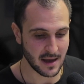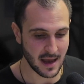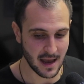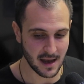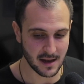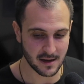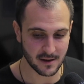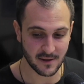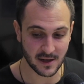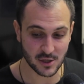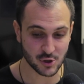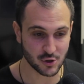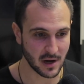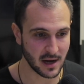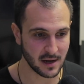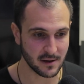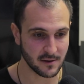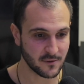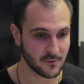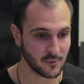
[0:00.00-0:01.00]
And they
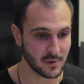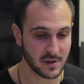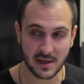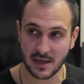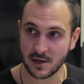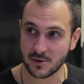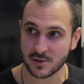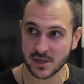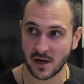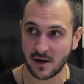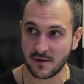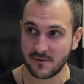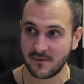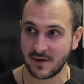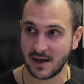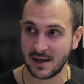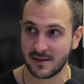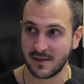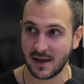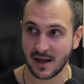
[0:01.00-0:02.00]
drained 3 liters out of
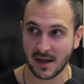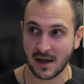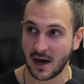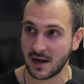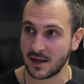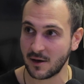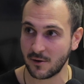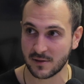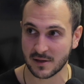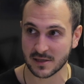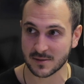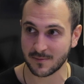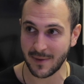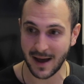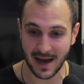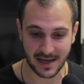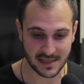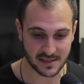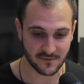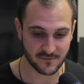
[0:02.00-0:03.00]
it. They cut out this
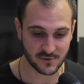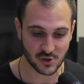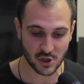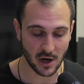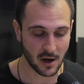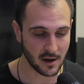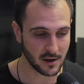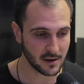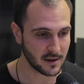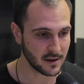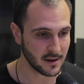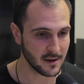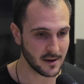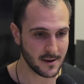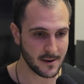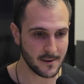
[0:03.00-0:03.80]
massive chunk.